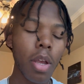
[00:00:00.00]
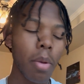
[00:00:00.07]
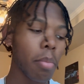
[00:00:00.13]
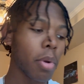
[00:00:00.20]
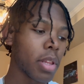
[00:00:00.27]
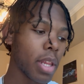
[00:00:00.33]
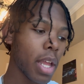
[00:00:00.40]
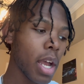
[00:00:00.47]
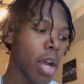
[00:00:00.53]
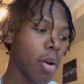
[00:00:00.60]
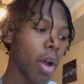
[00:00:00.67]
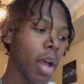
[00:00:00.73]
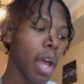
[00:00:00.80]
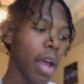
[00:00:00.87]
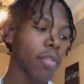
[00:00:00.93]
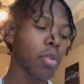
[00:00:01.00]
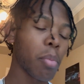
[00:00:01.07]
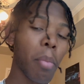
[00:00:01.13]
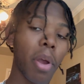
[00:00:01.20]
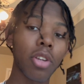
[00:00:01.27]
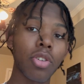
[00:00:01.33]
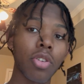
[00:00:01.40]
But now I have to
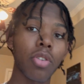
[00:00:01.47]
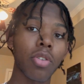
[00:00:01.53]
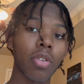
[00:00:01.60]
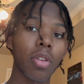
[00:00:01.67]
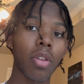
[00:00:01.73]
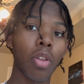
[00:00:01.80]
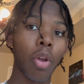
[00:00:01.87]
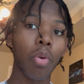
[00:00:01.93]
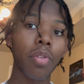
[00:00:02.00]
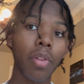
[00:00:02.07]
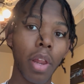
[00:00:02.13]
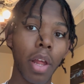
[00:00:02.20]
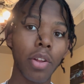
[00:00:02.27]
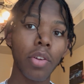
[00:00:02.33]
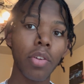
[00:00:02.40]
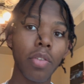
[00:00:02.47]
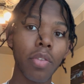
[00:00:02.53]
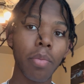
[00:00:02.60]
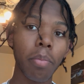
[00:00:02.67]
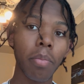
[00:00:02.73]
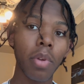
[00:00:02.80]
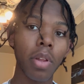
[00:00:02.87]
measure those letters.
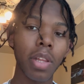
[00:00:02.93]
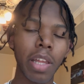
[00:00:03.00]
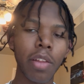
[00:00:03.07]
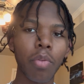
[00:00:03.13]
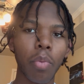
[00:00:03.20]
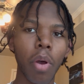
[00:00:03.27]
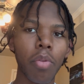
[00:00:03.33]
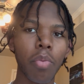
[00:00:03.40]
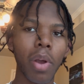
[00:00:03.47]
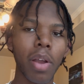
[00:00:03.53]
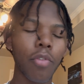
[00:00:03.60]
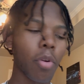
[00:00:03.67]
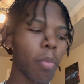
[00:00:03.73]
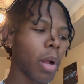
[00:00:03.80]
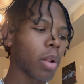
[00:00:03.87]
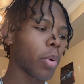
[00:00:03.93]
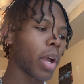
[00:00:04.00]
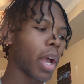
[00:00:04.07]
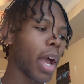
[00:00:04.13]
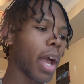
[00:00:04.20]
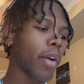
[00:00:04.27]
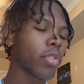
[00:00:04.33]
This is what I was waiting for, by the way.
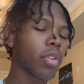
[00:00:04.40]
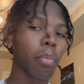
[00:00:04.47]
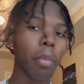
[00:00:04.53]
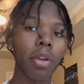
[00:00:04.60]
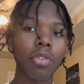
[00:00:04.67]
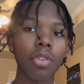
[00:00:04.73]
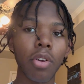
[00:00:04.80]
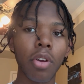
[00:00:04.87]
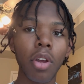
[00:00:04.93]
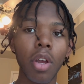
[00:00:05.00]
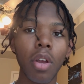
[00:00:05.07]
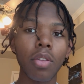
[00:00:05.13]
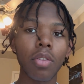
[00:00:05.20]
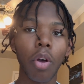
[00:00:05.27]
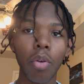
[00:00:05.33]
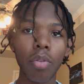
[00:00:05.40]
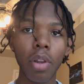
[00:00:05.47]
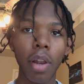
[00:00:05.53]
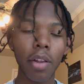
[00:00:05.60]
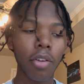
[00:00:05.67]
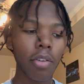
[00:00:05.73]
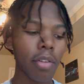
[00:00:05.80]
I have to measure those
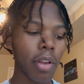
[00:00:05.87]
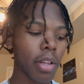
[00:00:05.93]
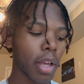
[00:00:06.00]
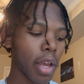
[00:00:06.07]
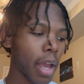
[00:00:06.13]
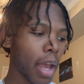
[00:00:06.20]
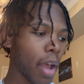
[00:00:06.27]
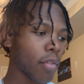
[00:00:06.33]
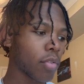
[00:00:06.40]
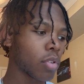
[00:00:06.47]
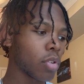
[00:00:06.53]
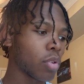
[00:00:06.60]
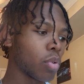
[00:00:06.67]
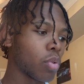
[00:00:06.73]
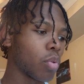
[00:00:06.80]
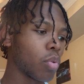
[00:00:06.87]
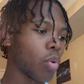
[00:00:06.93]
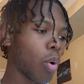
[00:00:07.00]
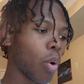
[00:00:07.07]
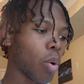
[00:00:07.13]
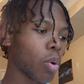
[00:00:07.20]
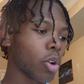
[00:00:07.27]
letters and I have to
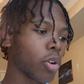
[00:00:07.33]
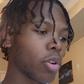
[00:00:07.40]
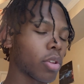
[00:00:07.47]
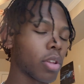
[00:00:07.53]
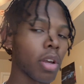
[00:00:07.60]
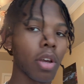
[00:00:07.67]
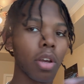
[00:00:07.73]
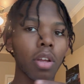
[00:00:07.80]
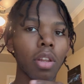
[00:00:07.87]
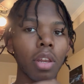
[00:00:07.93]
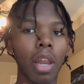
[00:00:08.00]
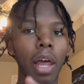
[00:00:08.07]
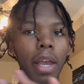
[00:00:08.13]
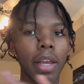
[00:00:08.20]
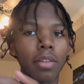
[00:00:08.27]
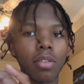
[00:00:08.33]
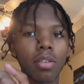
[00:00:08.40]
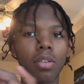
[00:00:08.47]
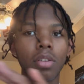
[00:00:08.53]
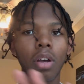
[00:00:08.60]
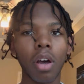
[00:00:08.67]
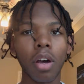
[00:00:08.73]
order the light
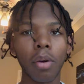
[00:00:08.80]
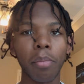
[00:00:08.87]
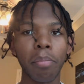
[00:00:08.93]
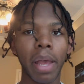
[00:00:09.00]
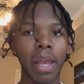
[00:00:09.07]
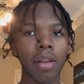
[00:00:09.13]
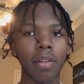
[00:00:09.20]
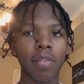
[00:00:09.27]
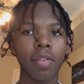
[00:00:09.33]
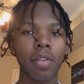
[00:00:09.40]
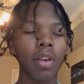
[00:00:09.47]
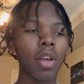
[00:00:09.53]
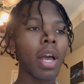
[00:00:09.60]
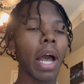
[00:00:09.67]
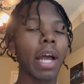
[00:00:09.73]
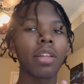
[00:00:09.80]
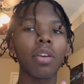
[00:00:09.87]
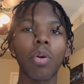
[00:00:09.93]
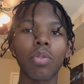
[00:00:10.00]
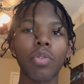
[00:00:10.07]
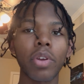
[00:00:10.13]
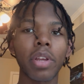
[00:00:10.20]
base. I didn't
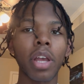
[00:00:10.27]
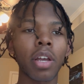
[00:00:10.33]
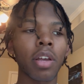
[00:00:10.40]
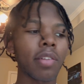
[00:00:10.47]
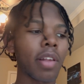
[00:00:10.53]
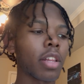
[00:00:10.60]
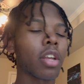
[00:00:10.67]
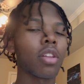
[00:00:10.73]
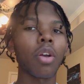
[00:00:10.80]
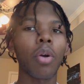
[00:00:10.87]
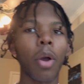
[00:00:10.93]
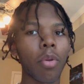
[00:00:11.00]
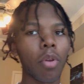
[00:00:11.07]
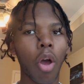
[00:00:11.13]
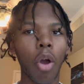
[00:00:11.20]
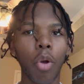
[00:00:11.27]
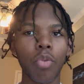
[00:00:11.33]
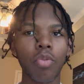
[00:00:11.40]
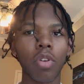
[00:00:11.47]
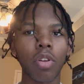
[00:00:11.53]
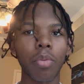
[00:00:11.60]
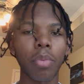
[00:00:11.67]
order it yet because I didn't know how long it was
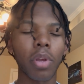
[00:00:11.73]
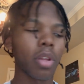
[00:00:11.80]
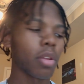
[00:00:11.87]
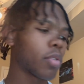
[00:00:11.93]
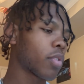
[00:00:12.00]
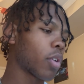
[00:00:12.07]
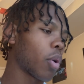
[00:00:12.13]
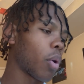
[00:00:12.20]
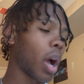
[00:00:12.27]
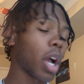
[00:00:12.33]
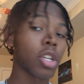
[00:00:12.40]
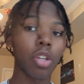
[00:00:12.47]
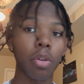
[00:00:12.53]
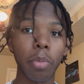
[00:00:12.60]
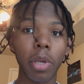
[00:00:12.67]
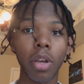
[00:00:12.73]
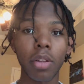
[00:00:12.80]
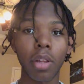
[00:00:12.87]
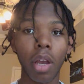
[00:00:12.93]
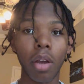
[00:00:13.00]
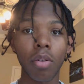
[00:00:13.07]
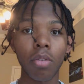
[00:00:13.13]
gonna be. So I should be good now.